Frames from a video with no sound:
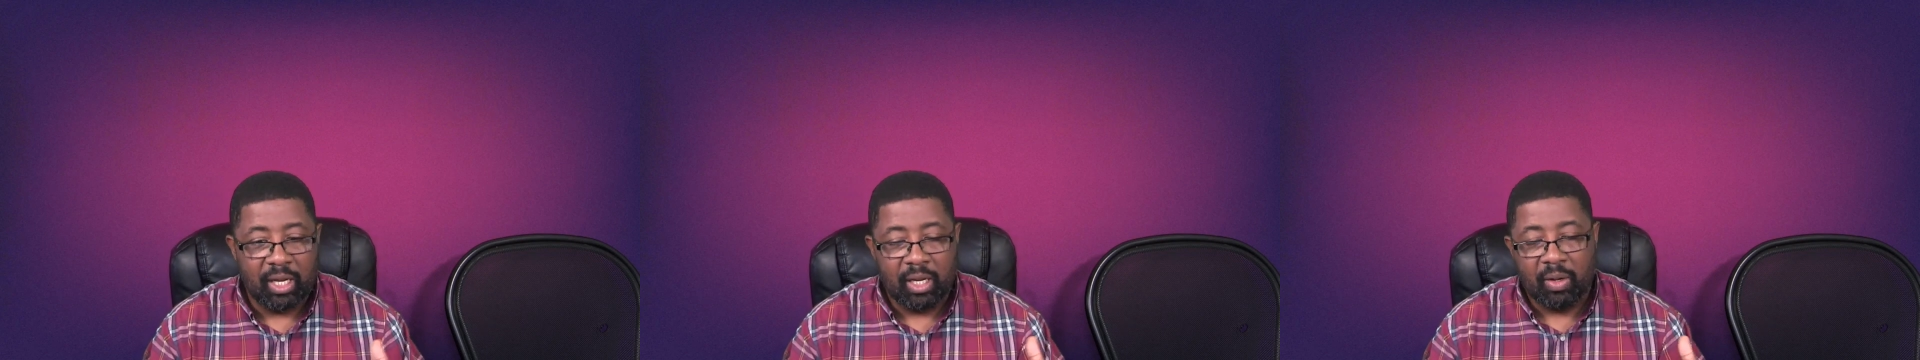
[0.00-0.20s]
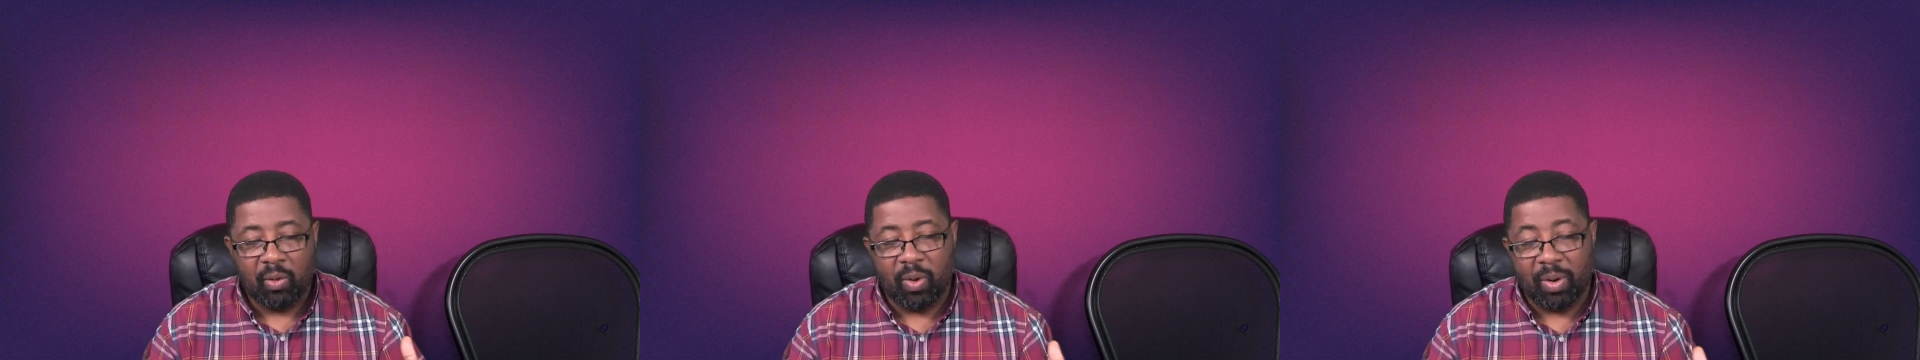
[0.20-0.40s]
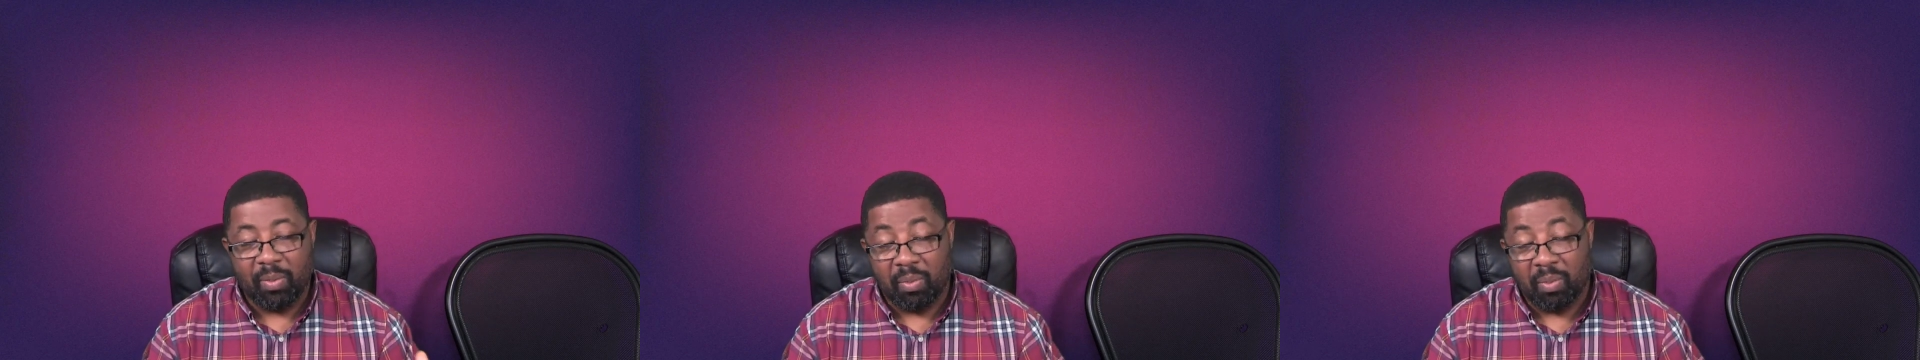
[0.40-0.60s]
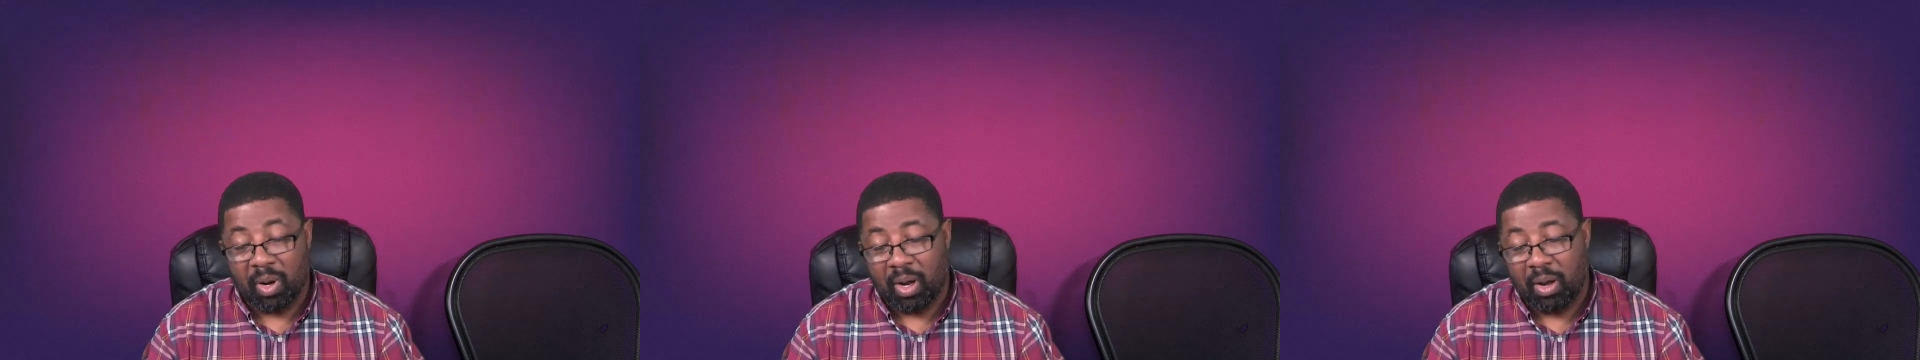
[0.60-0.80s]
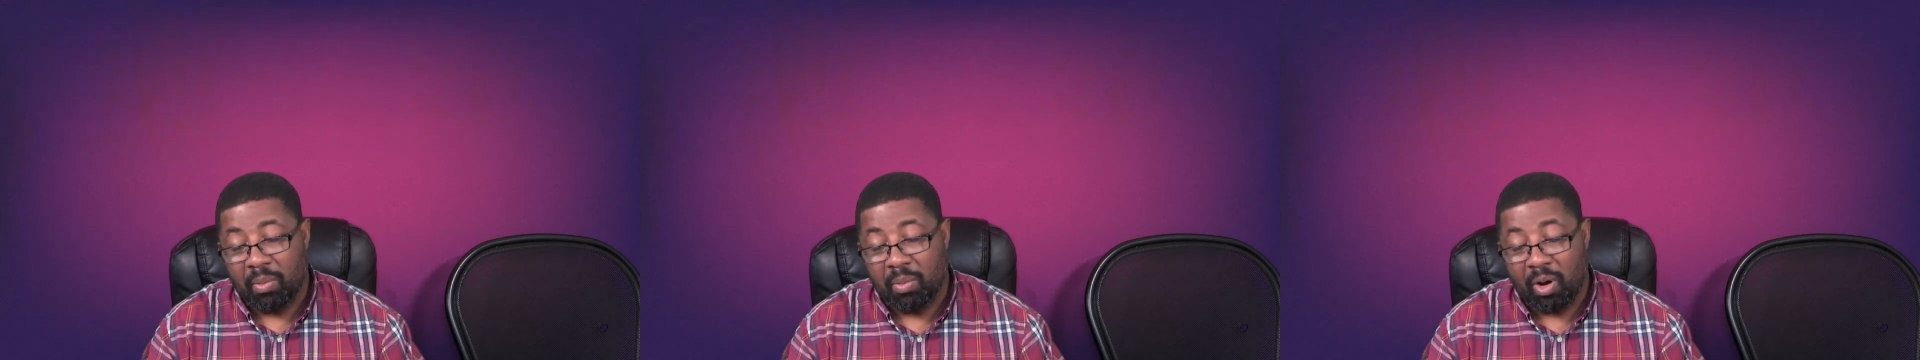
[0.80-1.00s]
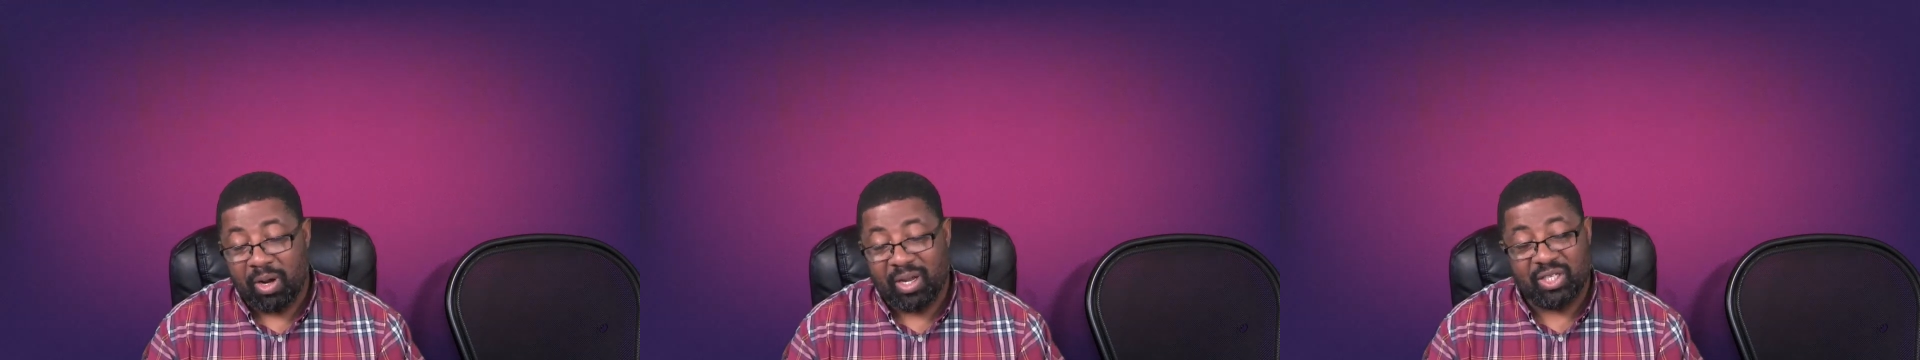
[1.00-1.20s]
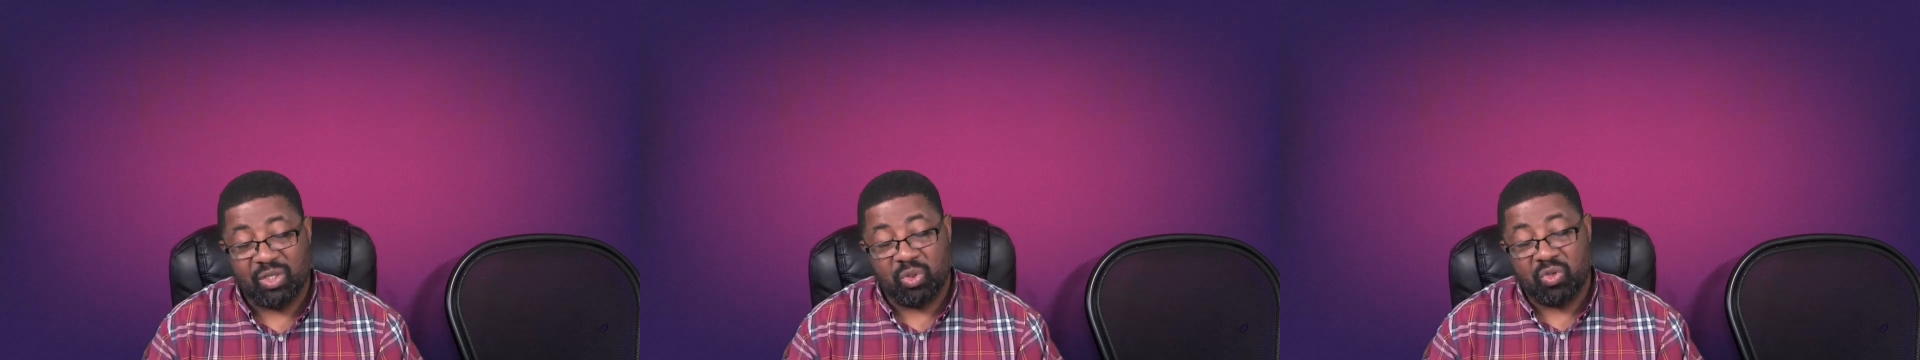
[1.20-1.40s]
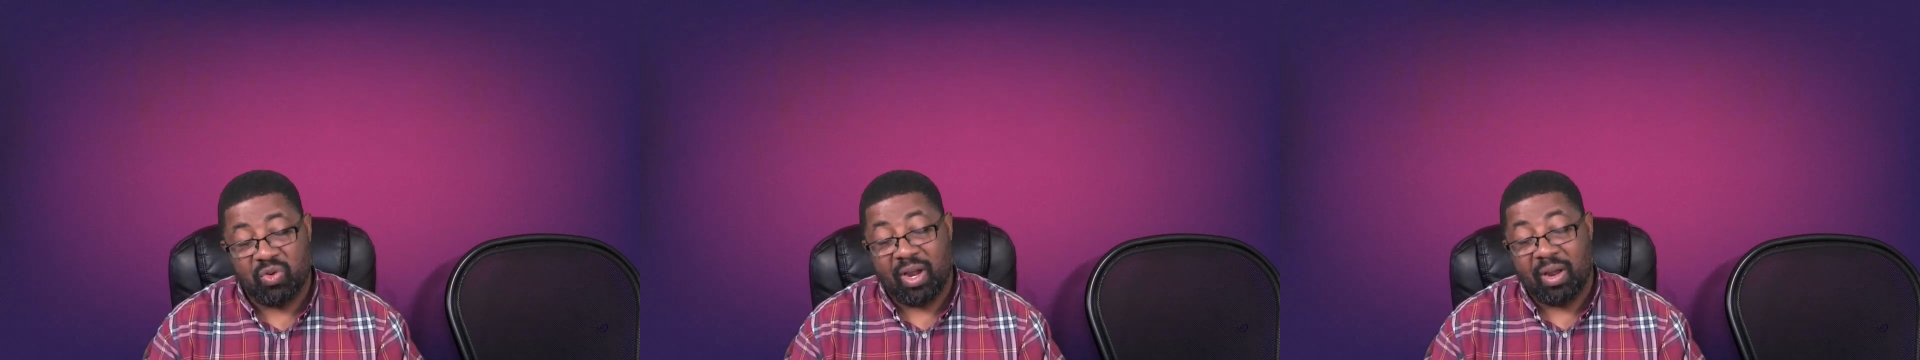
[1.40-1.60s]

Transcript: where Marcus was trying